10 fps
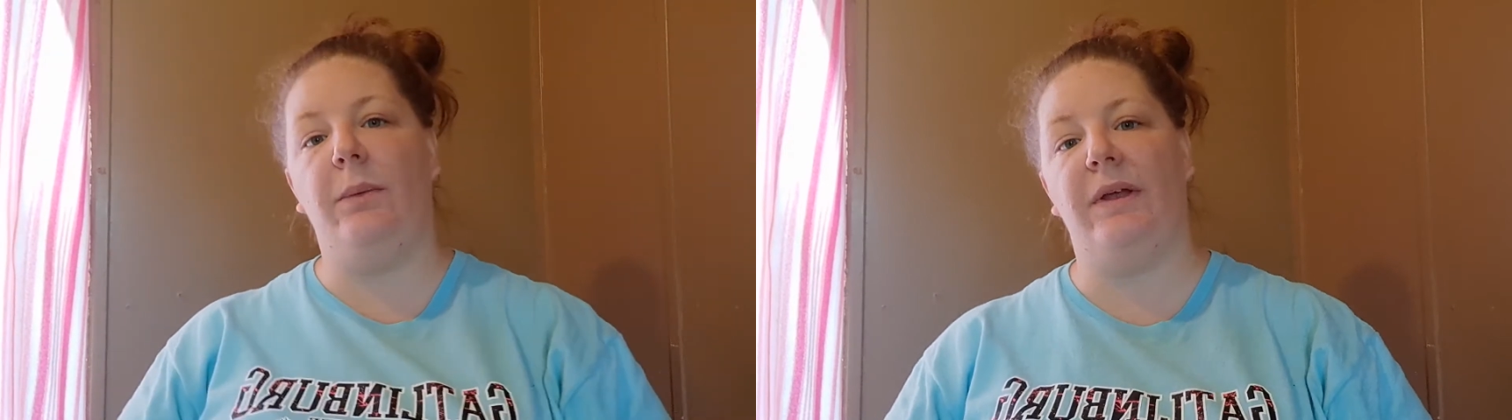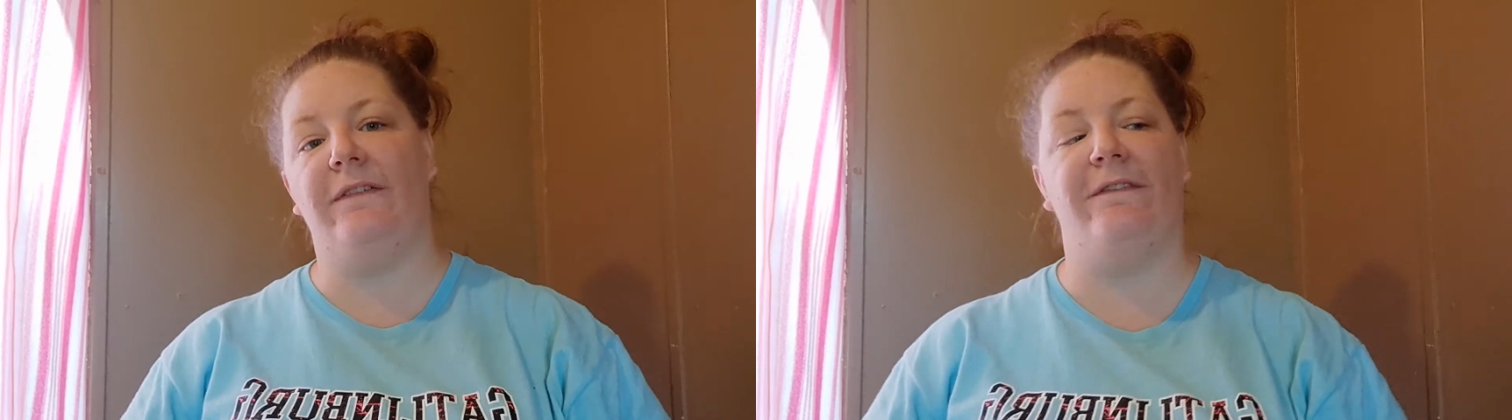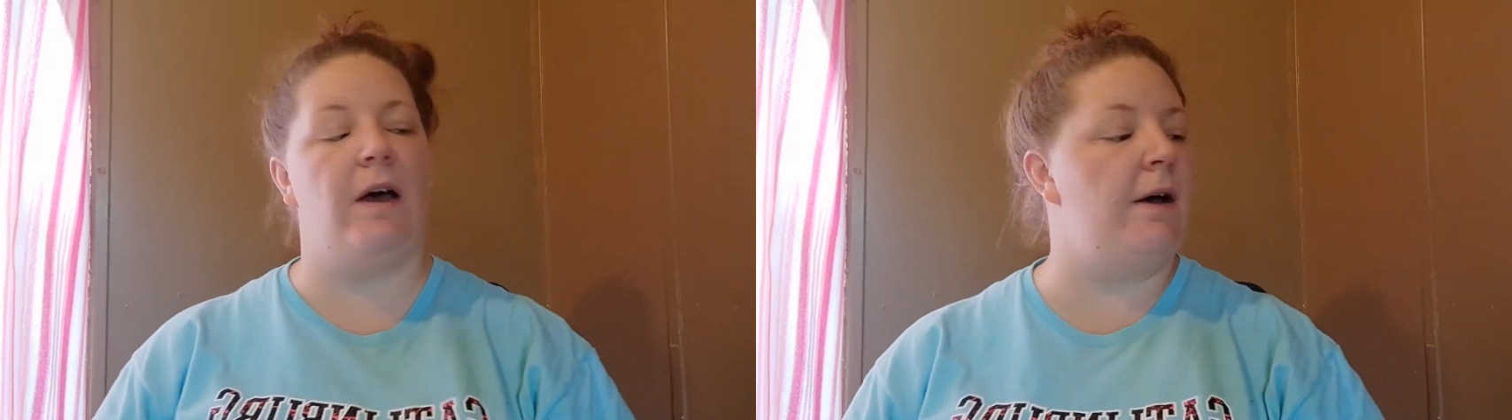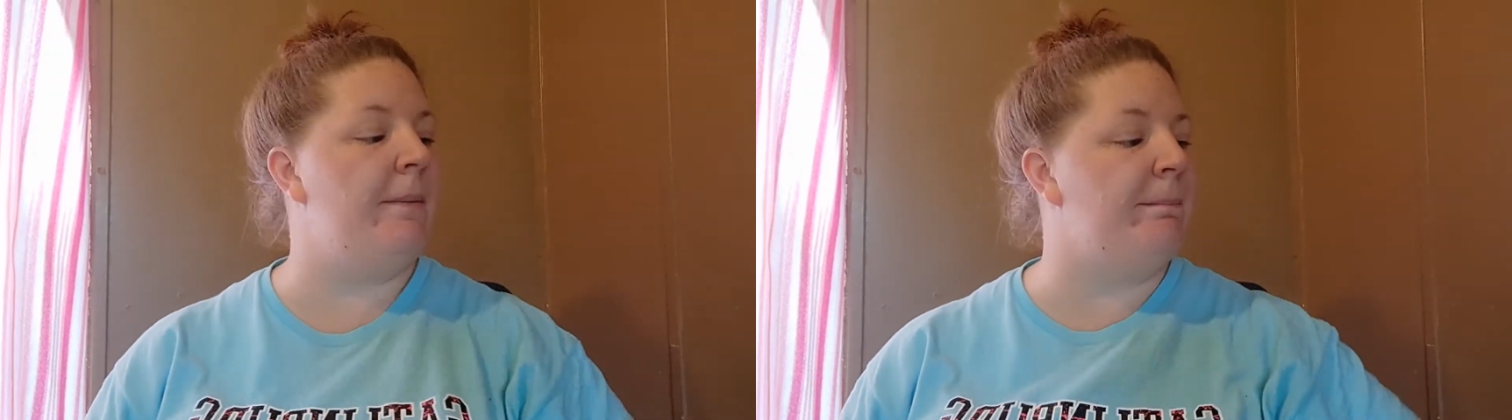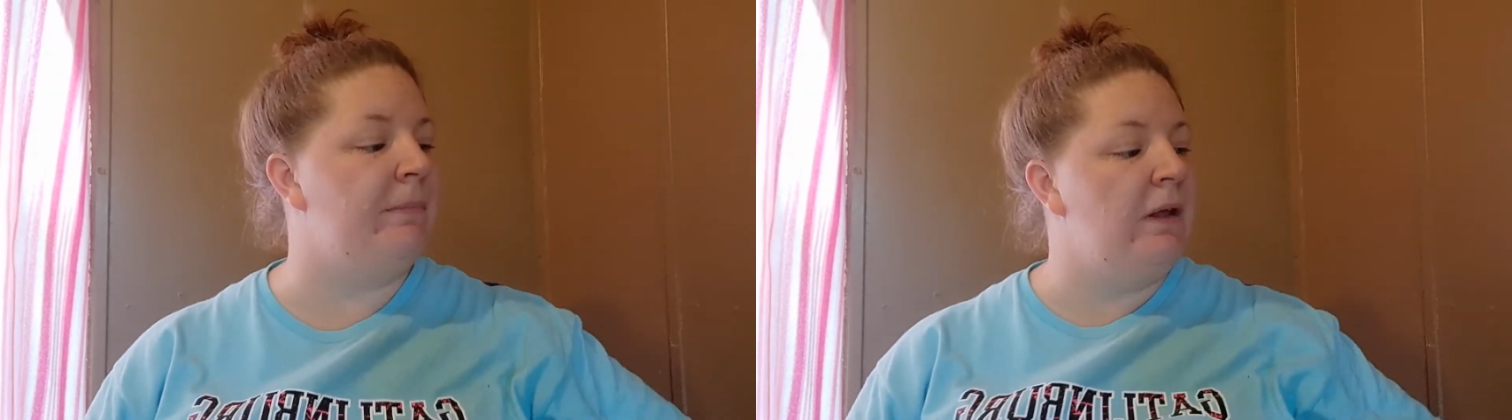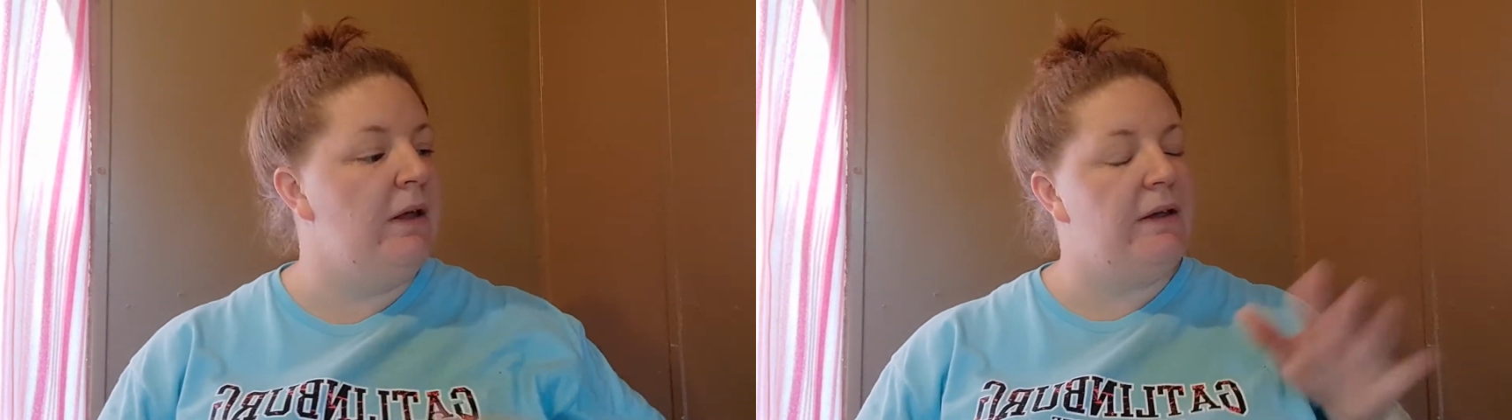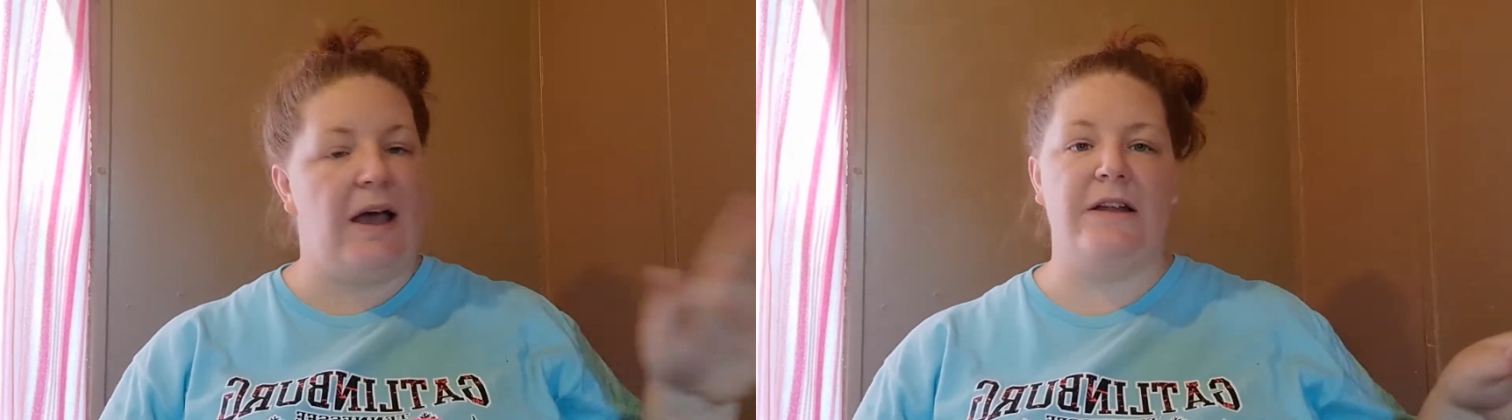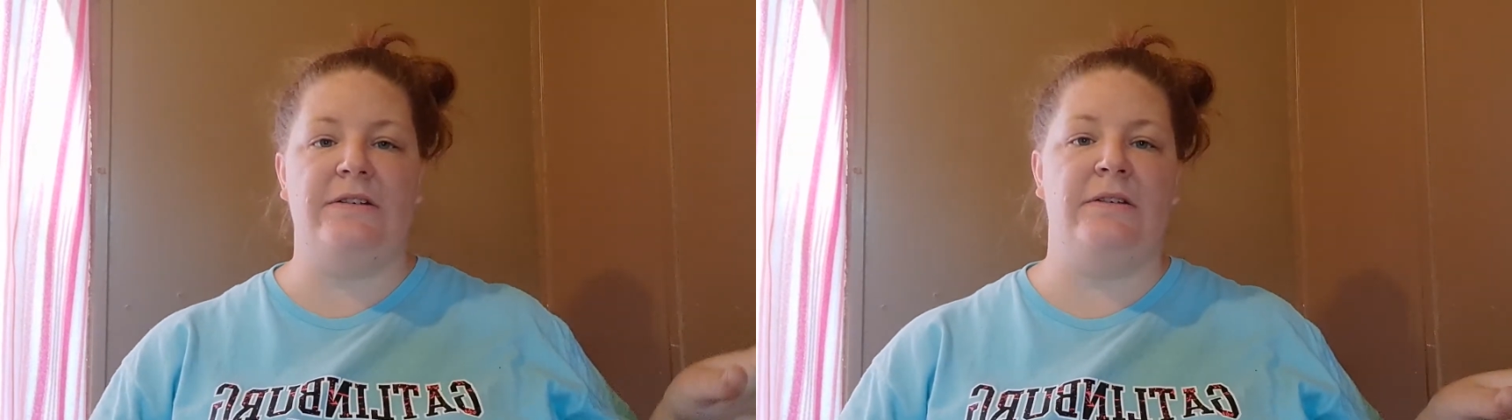We've
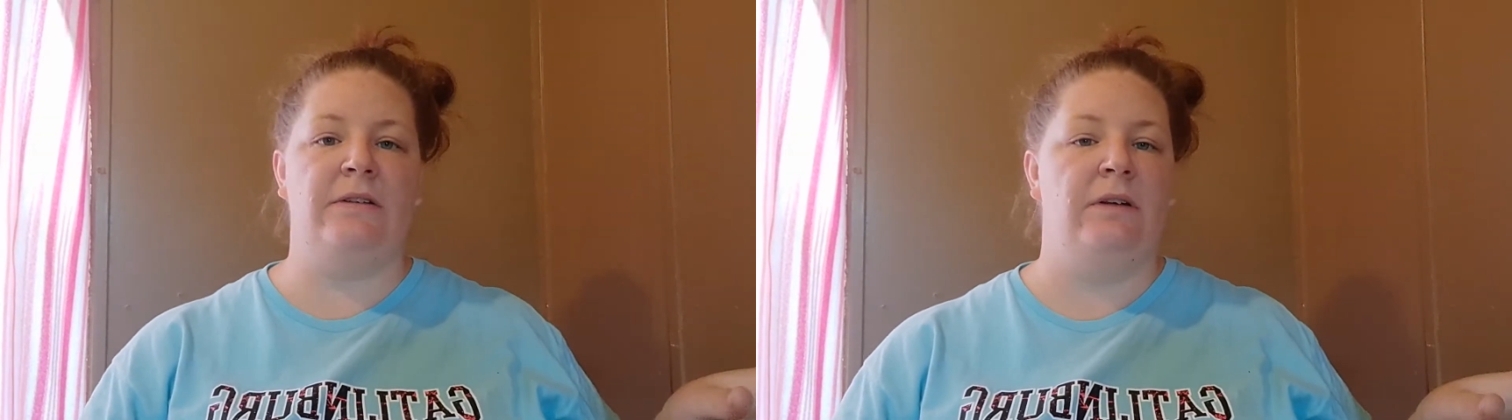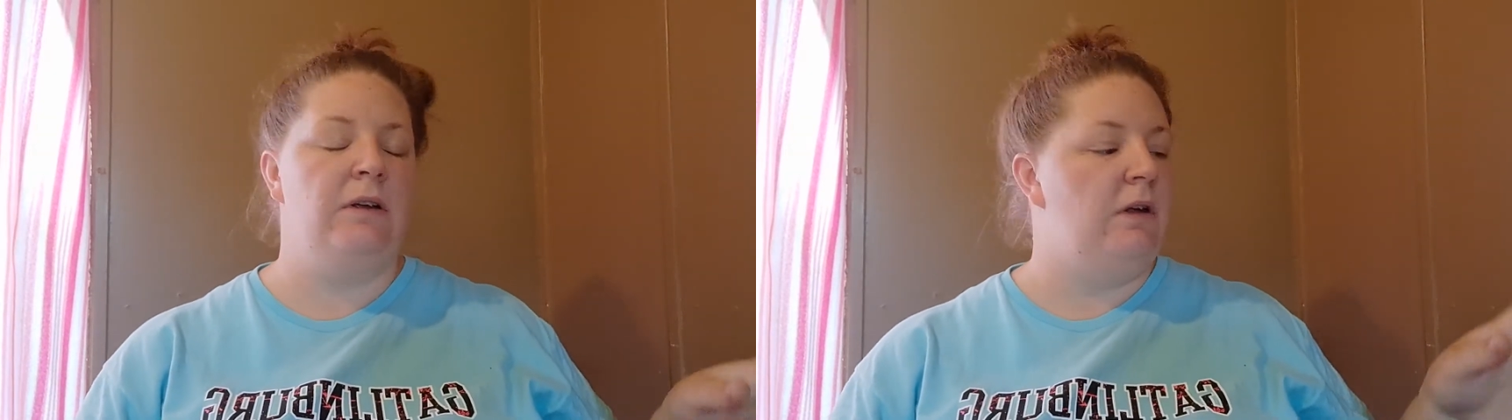gotten